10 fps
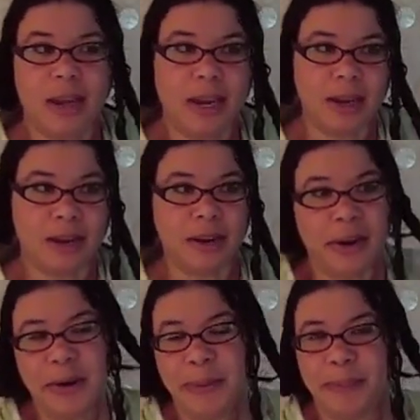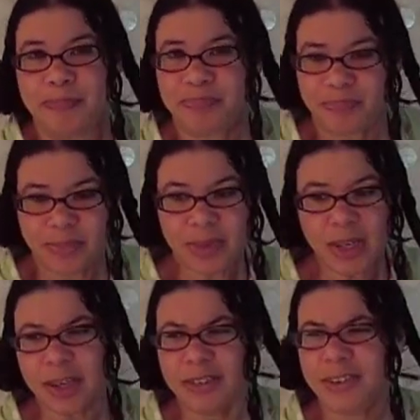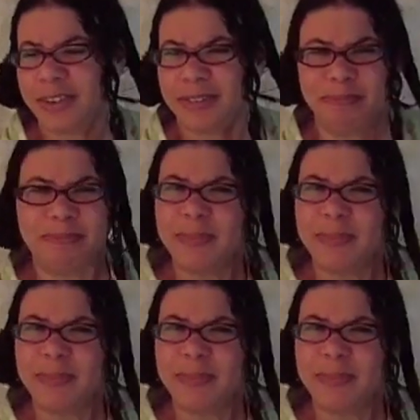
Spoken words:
And it's just,